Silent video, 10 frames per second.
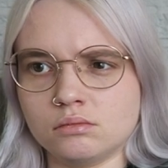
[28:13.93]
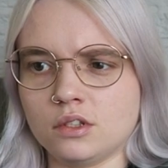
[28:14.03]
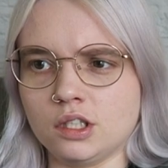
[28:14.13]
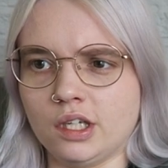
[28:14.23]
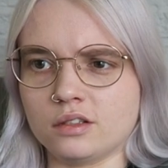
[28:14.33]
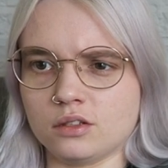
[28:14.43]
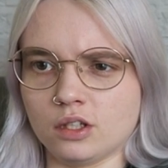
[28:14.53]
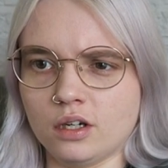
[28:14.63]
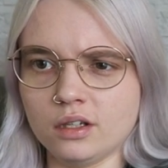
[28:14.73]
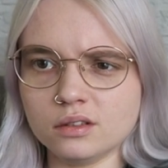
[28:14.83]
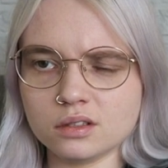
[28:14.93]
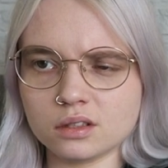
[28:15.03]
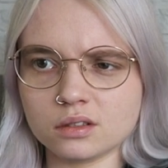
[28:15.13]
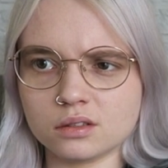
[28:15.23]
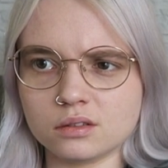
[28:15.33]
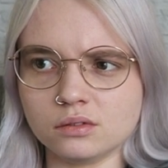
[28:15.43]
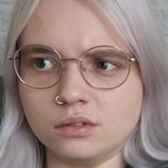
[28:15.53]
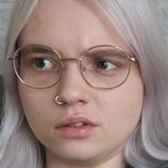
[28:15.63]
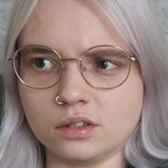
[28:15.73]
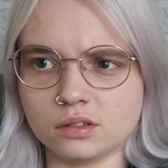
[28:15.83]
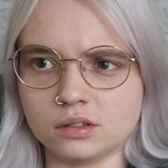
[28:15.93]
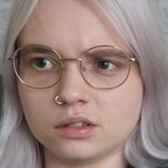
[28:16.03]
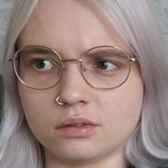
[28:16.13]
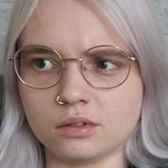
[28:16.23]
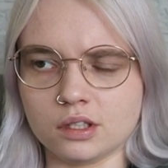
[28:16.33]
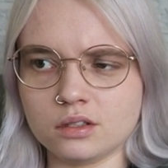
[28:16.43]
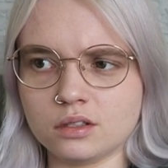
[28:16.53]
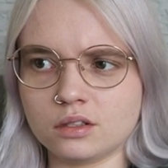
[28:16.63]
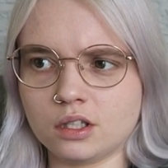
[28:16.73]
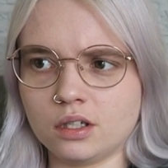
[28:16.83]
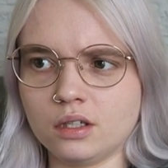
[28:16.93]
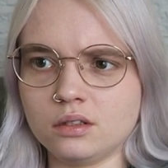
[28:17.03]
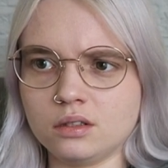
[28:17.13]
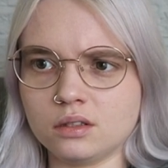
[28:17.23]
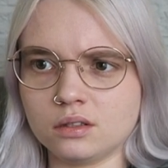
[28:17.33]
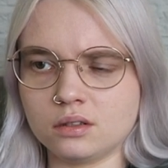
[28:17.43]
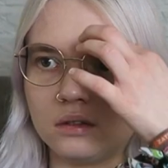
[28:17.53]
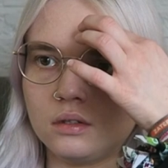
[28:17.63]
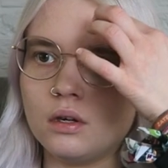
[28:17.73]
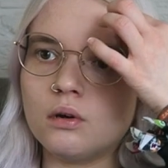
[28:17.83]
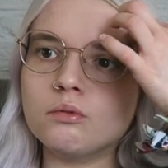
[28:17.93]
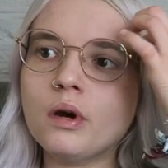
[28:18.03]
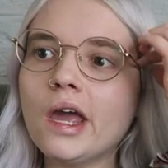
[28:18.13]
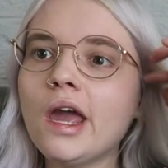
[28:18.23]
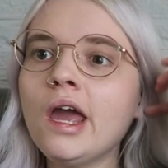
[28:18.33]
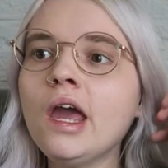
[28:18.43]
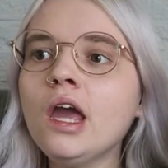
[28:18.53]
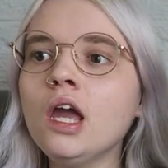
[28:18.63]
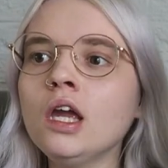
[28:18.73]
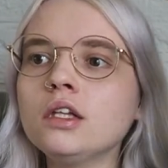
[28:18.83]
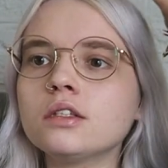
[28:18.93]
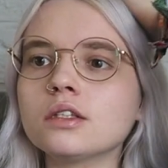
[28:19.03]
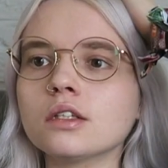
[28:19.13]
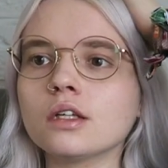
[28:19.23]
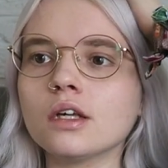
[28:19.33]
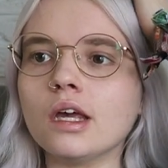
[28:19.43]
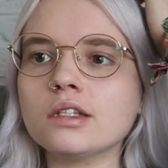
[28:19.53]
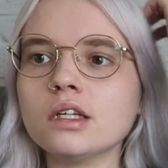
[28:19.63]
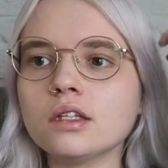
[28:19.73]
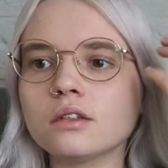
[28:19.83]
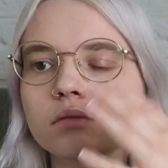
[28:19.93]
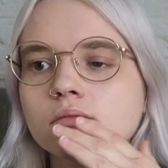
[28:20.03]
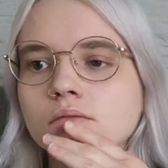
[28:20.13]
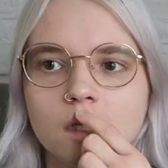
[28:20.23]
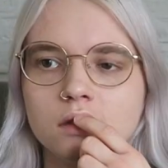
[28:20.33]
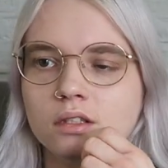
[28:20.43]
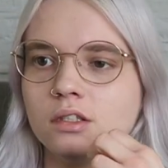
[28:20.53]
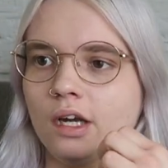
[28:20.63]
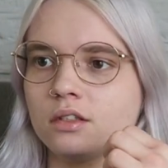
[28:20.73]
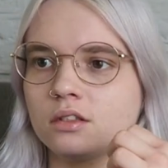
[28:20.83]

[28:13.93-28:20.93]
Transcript: She has a child? Or is it someone else's child? Wait! Is it Jack's